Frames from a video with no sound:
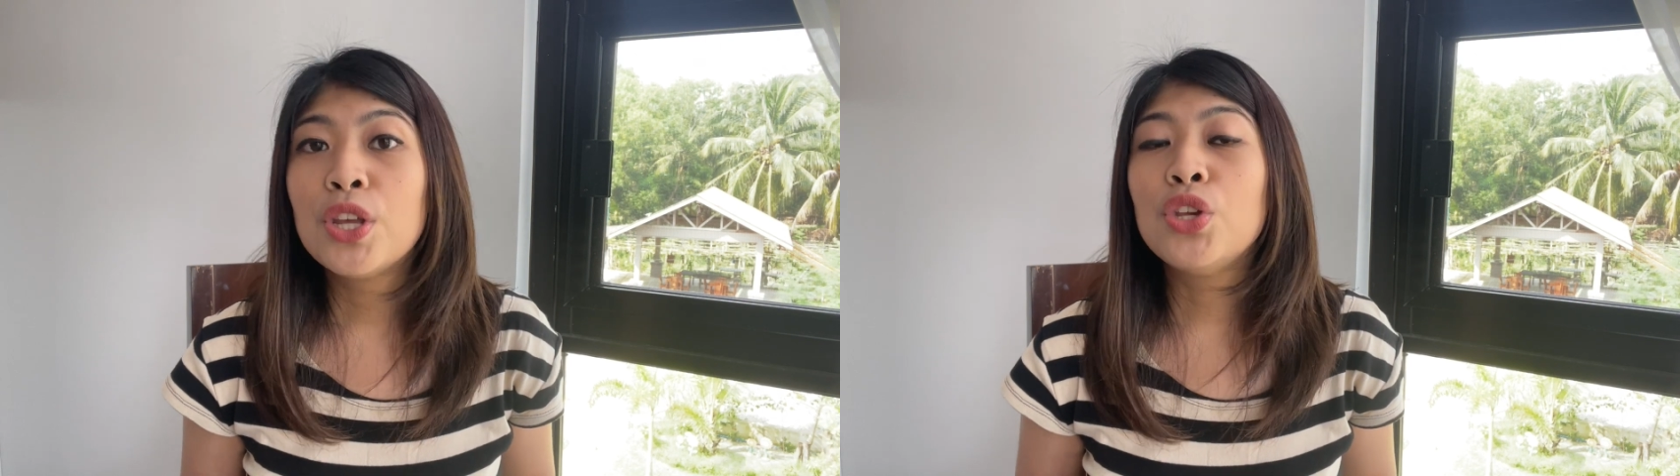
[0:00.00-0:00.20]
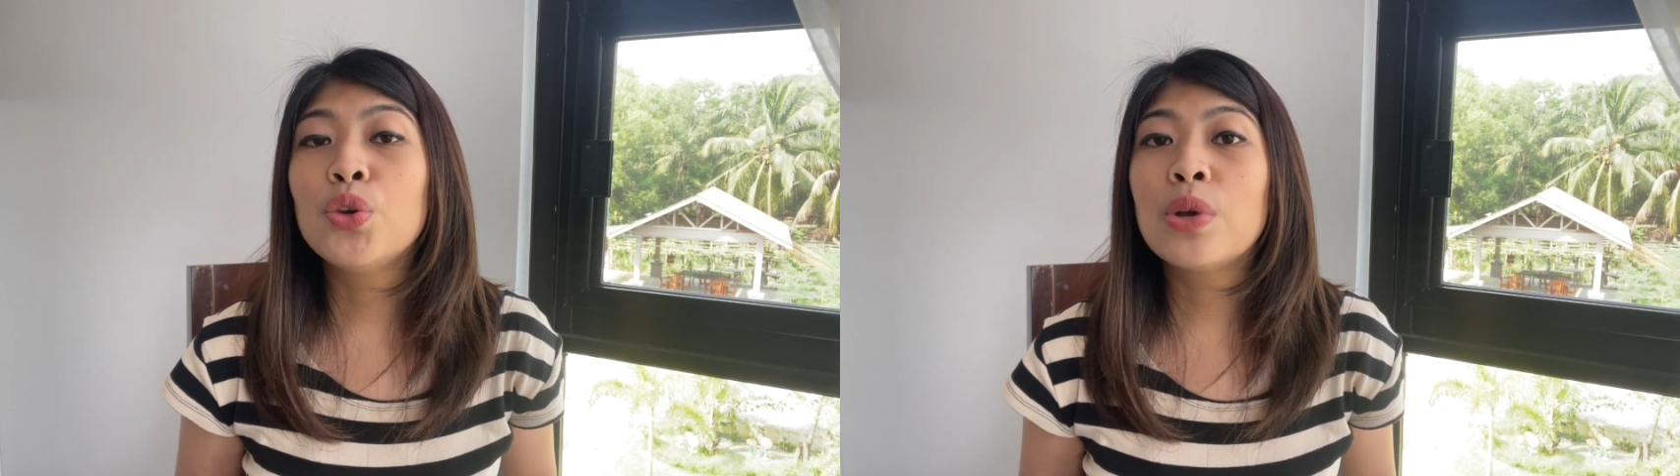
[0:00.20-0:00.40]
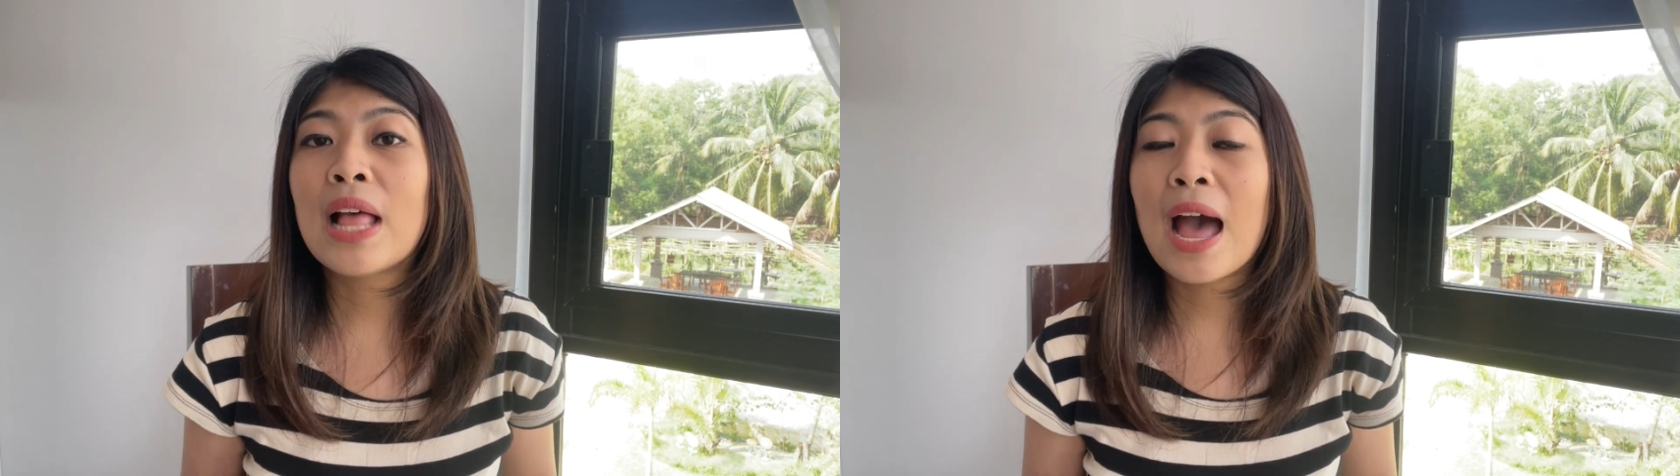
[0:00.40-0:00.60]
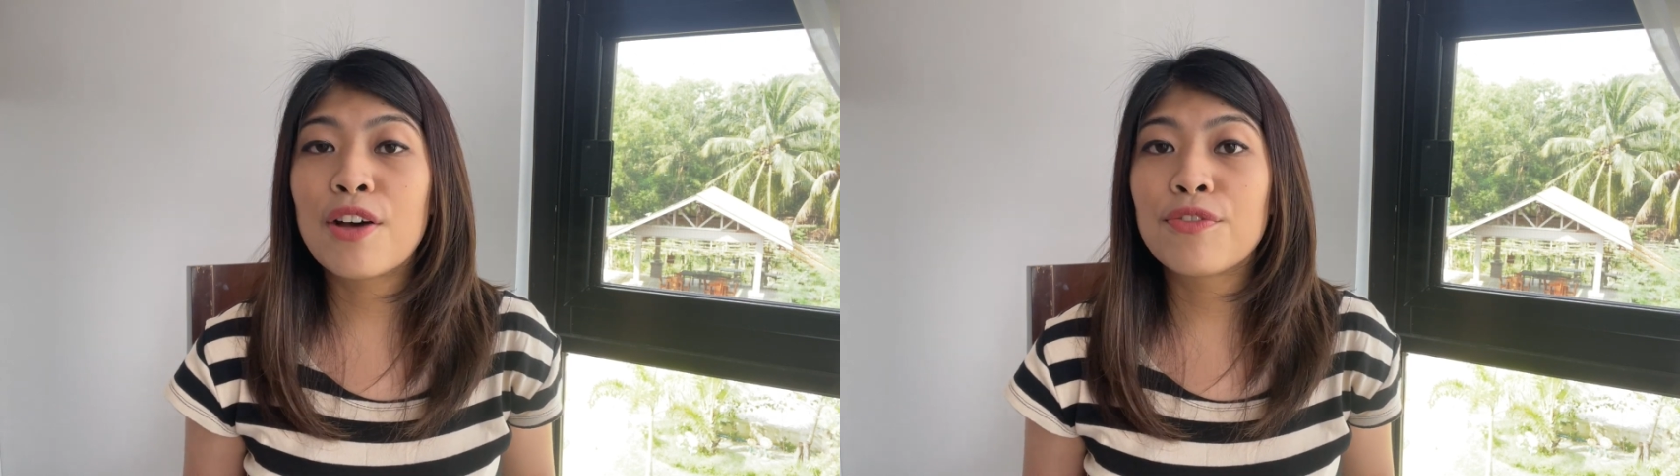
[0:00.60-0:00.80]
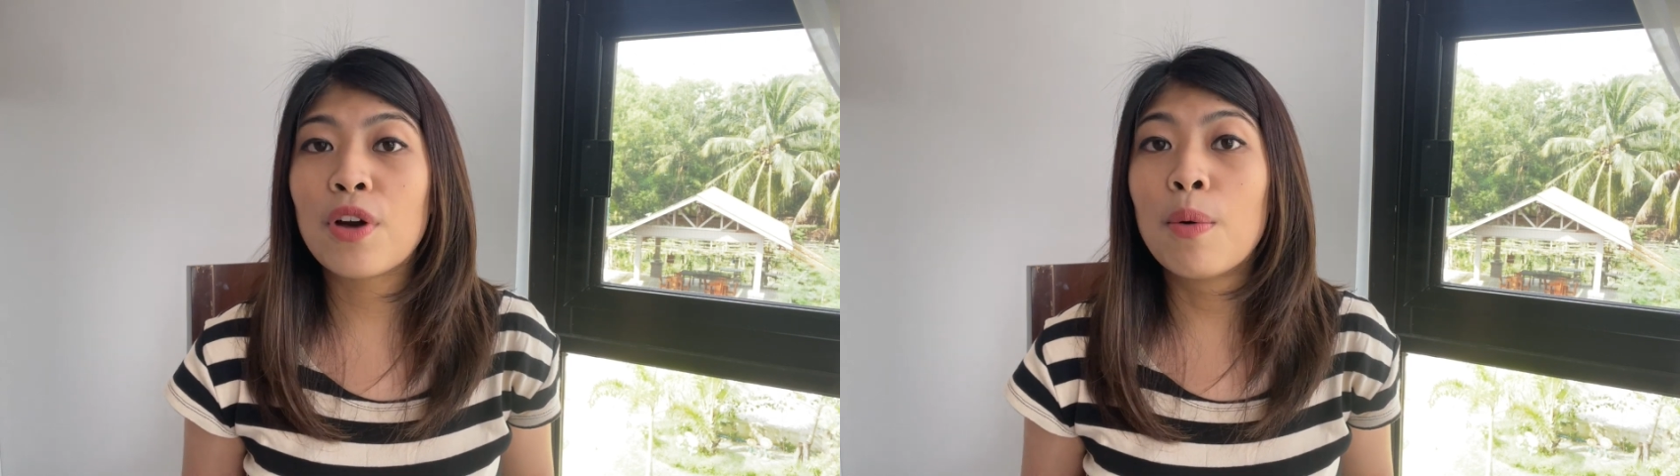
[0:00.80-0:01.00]
you will
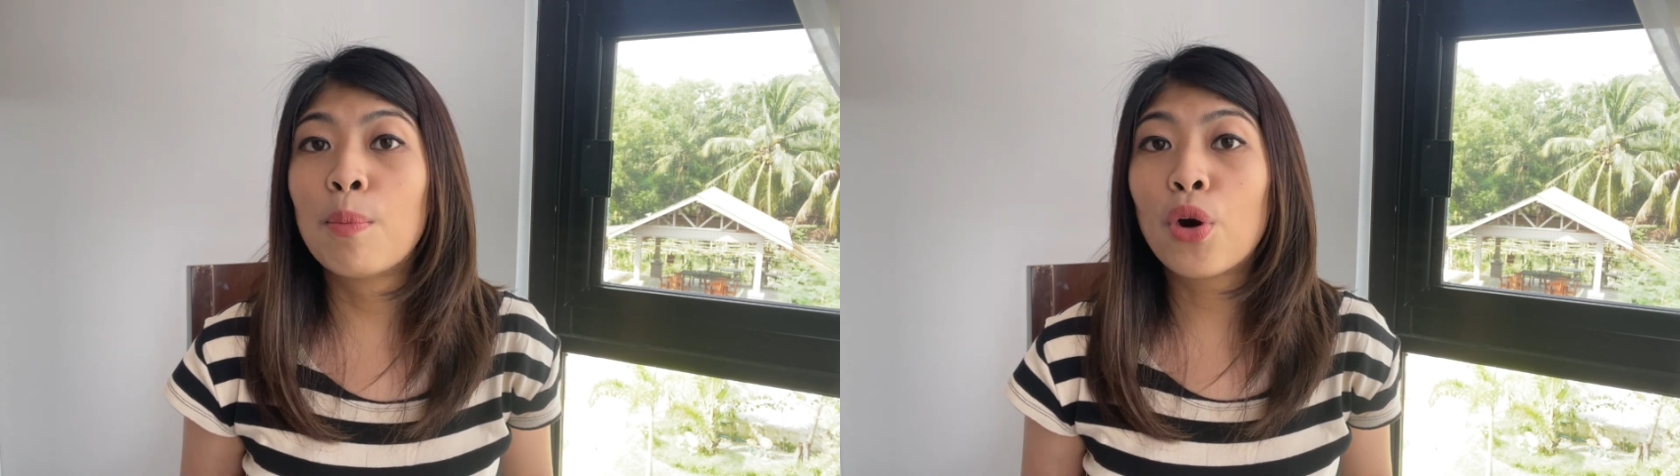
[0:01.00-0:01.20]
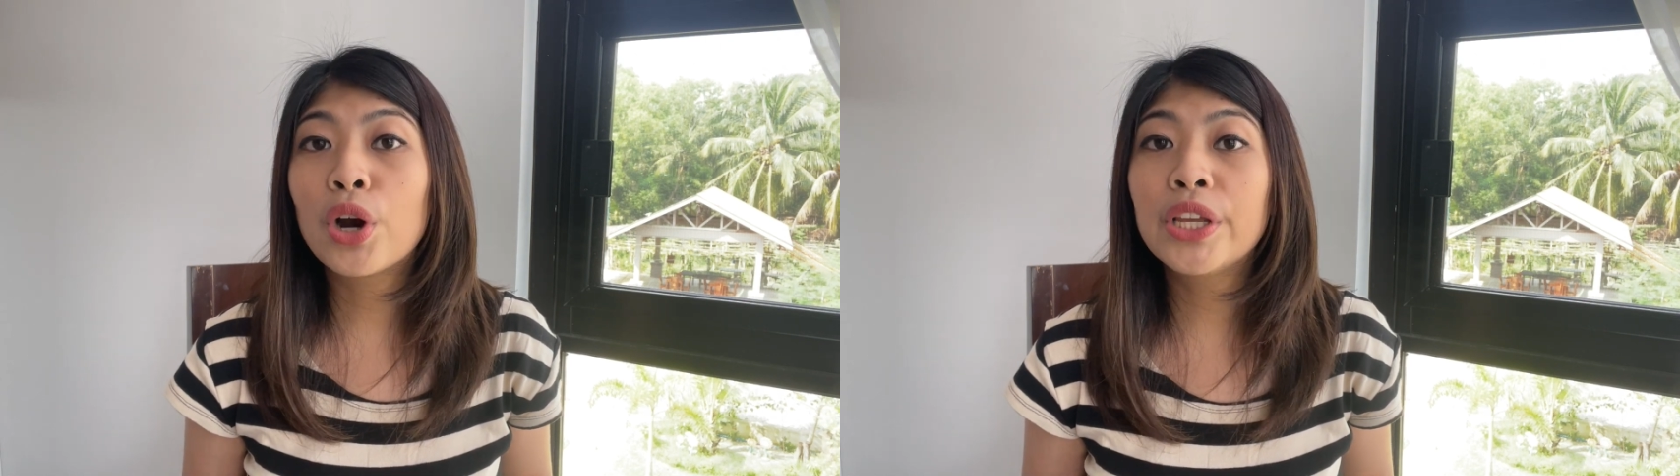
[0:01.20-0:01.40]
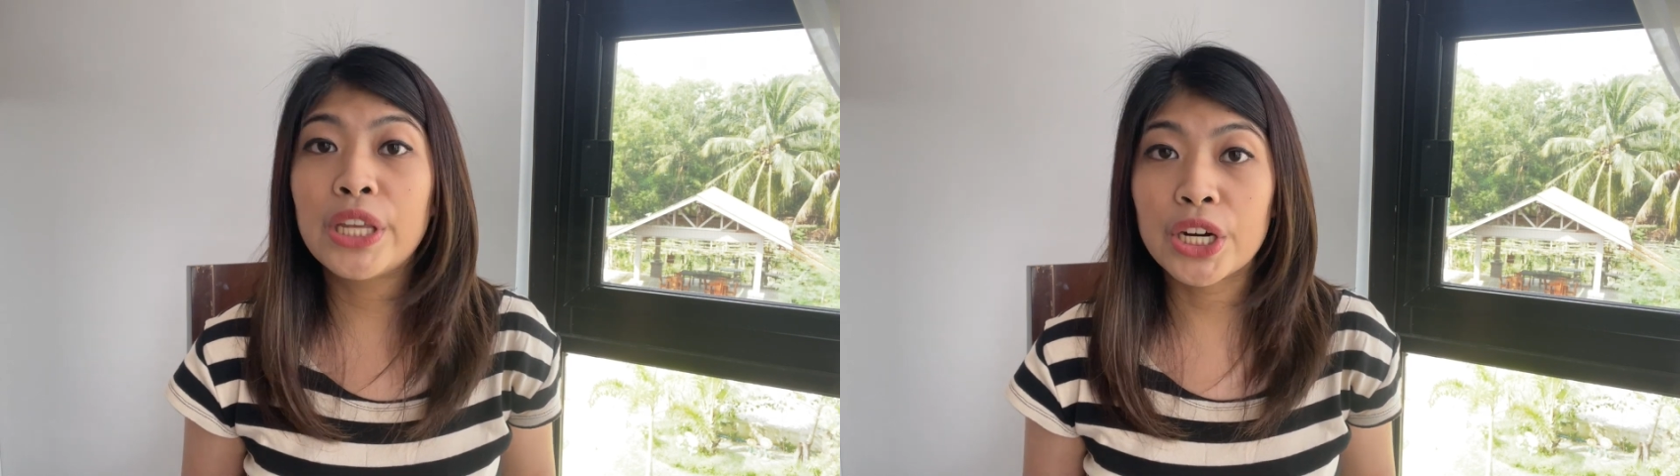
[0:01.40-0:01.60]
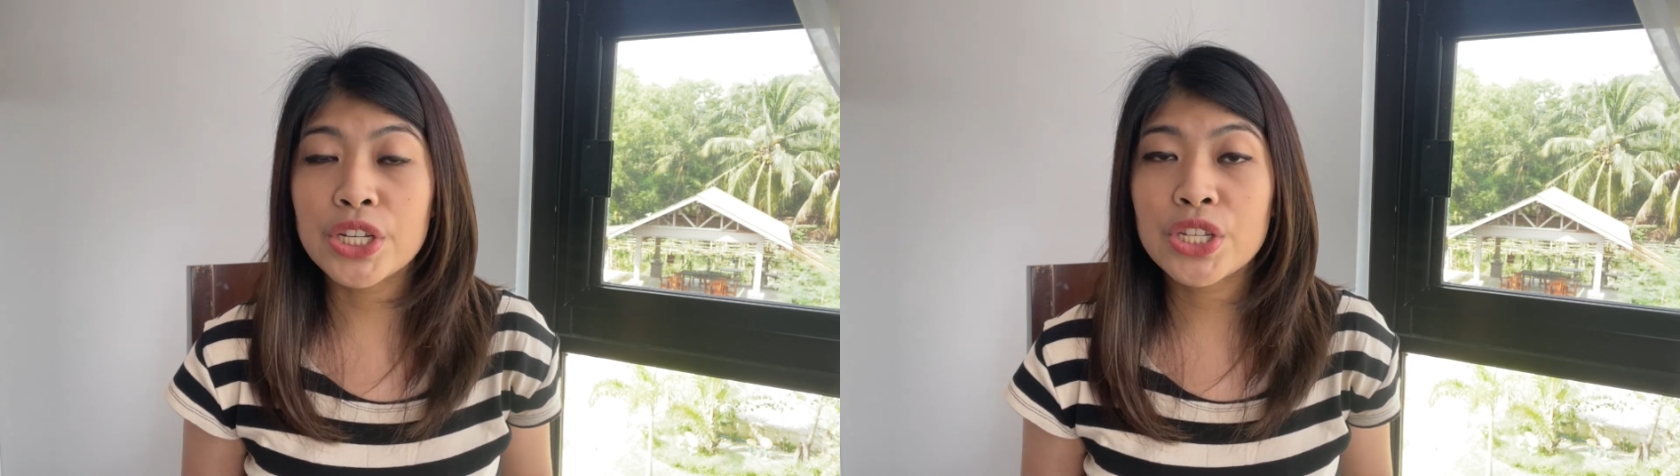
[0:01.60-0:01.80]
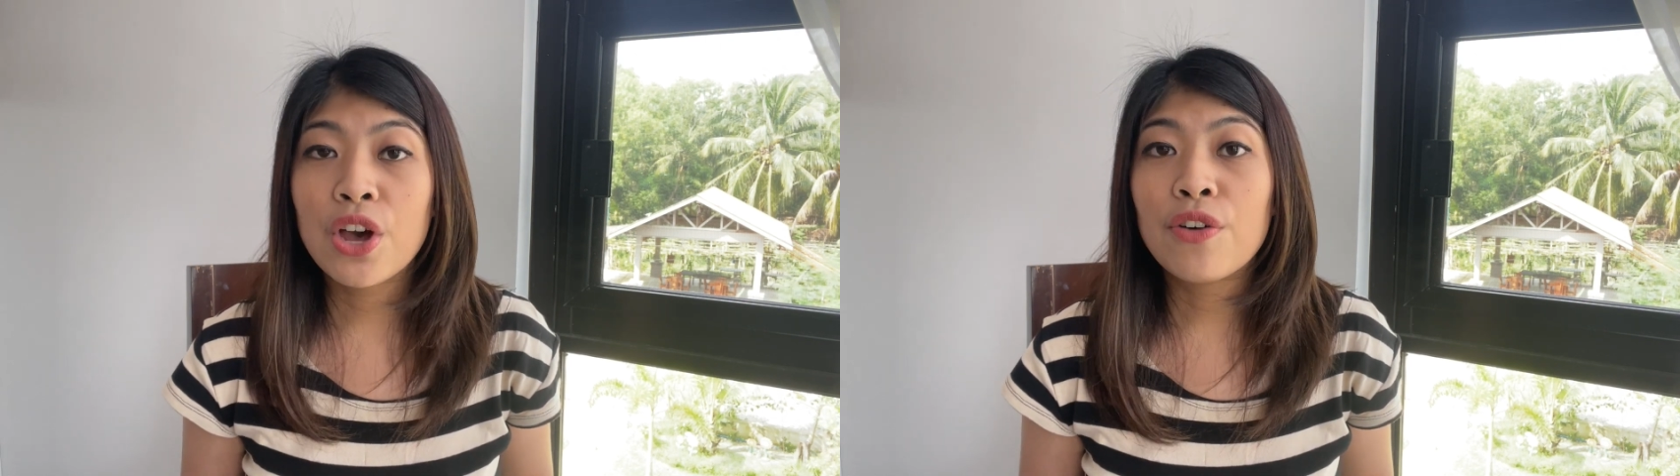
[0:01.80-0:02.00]
have more years